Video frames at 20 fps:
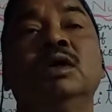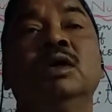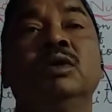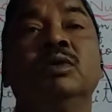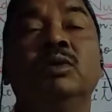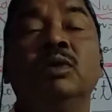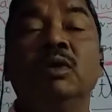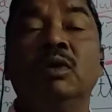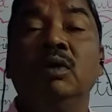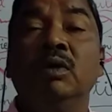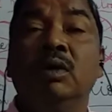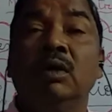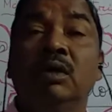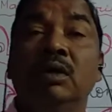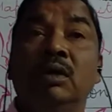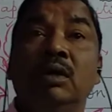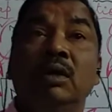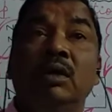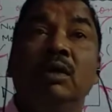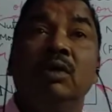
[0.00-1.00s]
So,
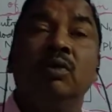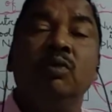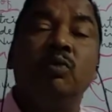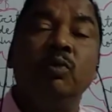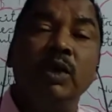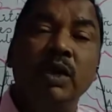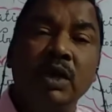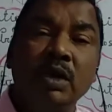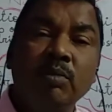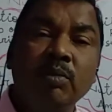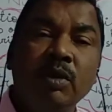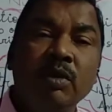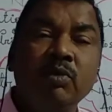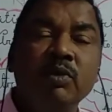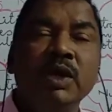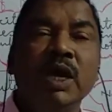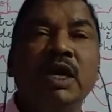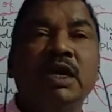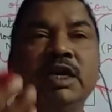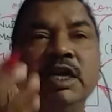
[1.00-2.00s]
whenever
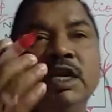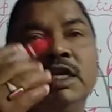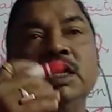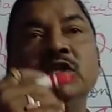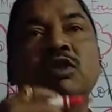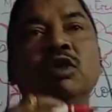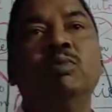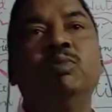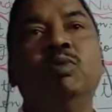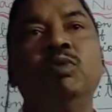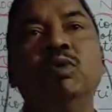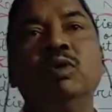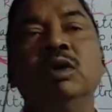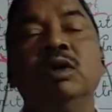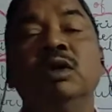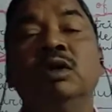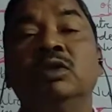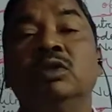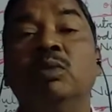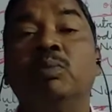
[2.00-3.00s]
we are taking the food,
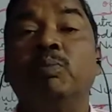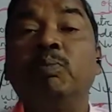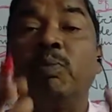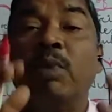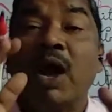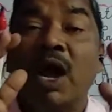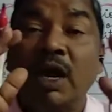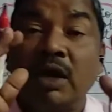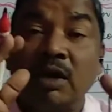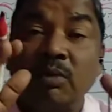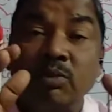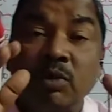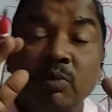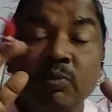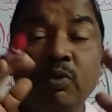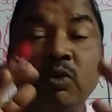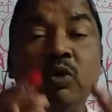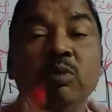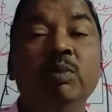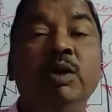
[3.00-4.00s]
the part of the
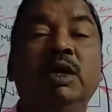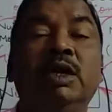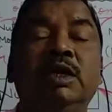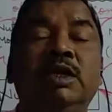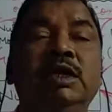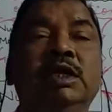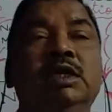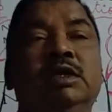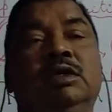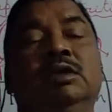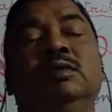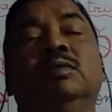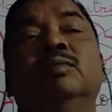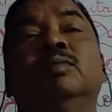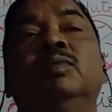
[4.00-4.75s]
food material